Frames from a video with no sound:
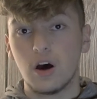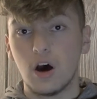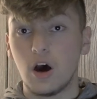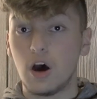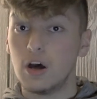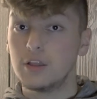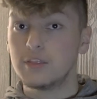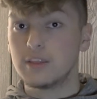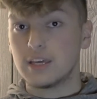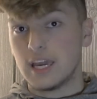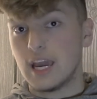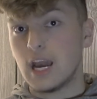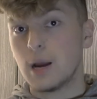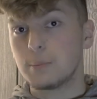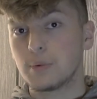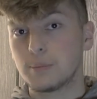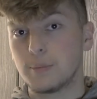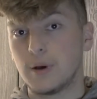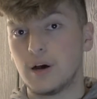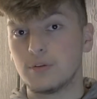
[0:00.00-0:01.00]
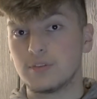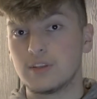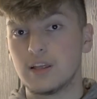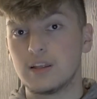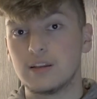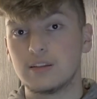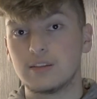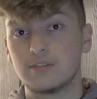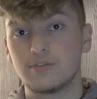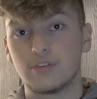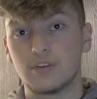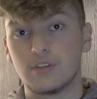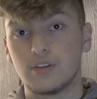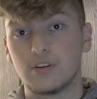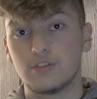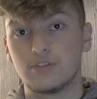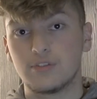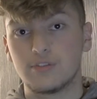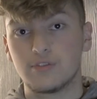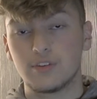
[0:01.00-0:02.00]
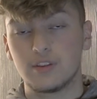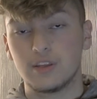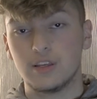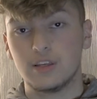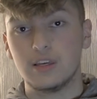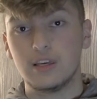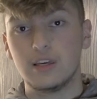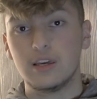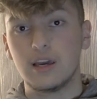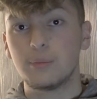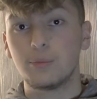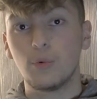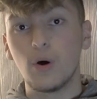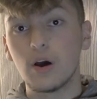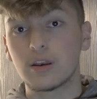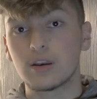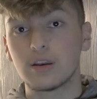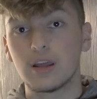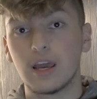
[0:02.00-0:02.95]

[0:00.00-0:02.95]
on the camera mount for the Yi M1,